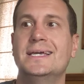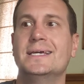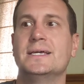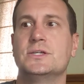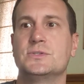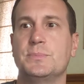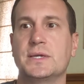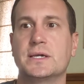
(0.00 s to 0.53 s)

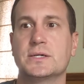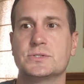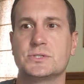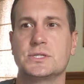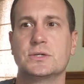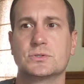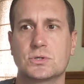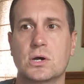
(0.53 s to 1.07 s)
is because
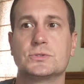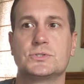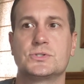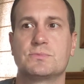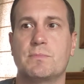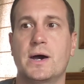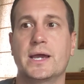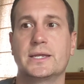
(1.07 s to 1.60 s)
the
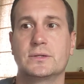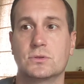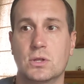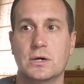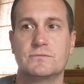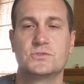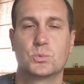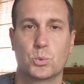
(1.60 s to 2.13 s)
unconscious mind
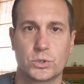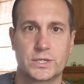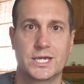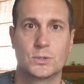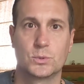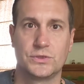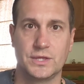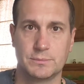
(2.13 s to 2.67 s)
loves
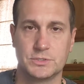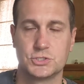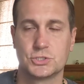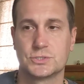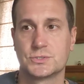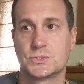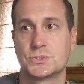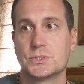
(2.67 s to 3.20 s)
working with
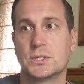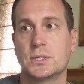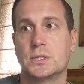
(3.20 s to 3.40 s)
images.